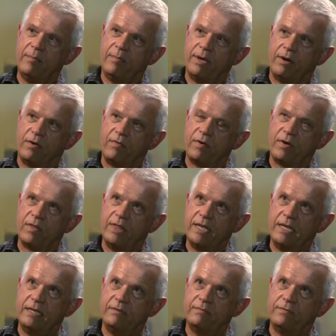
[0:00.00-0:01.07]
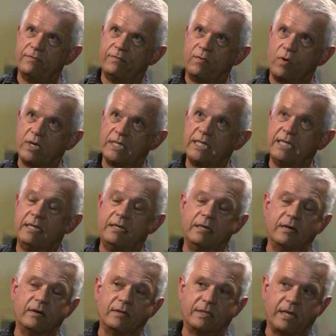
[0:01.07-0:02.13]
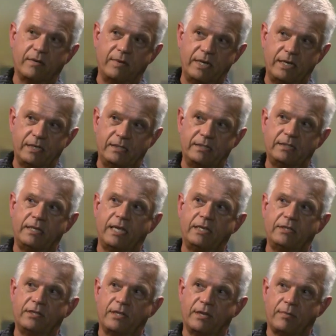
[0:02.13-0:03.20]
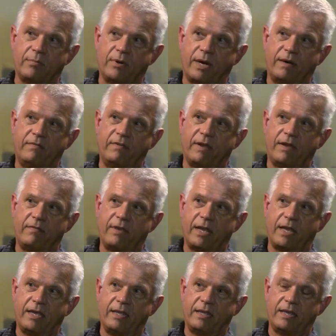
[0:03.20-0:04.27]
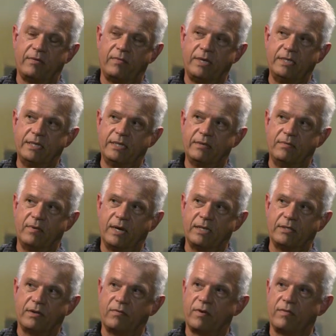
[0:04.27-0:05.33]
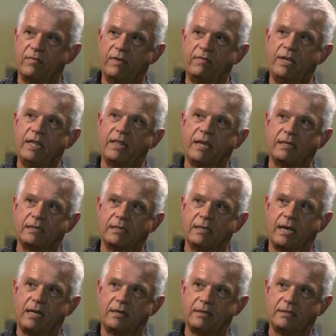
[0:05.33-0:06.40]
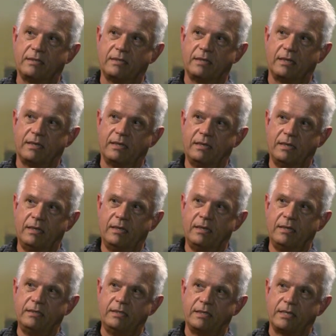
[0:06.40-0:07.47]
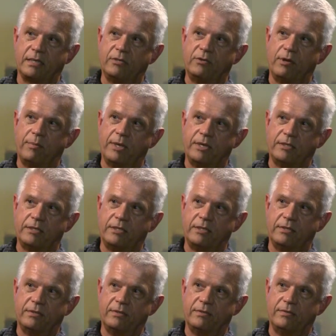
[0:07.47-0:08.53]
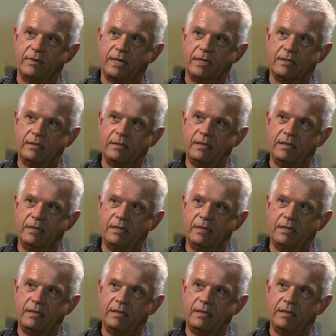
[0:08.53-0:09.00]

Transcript: but over the 14 years that we did stage the Pride 5K, that we did raise over $50,000 to contribute it to